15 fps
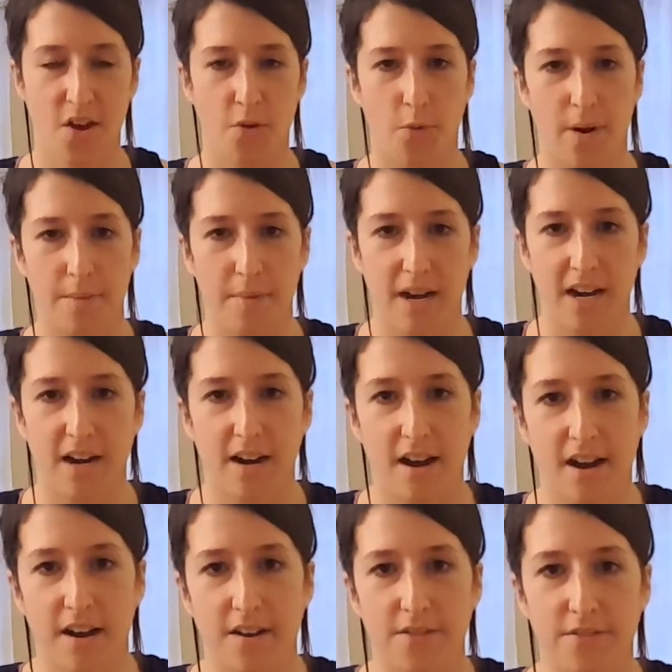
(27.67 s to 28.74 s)
one minute
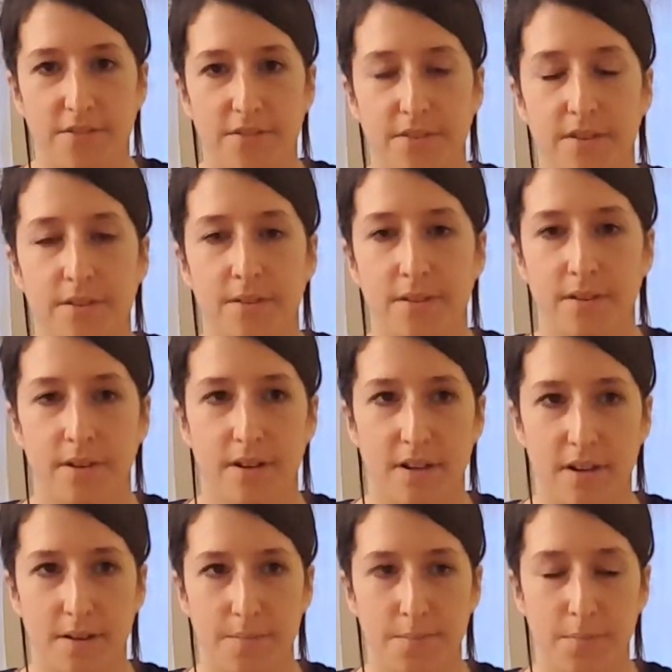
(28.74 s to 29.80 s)
of
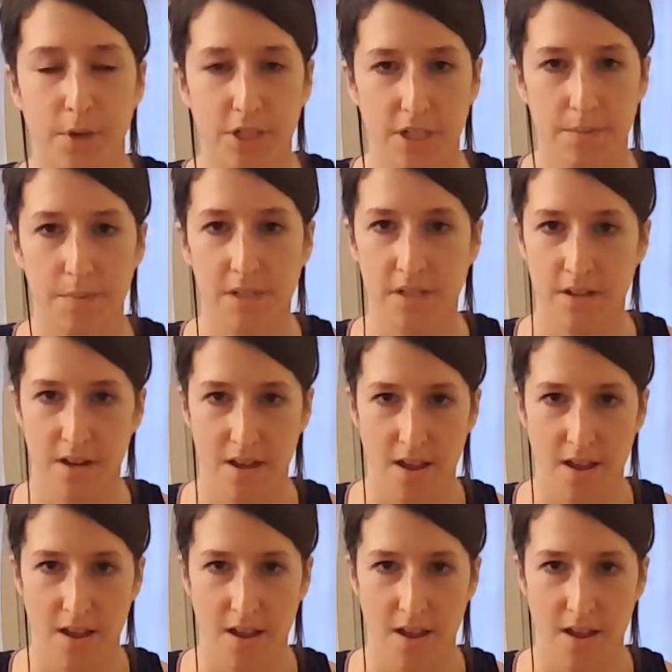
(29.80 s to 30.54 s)
um, push-ups,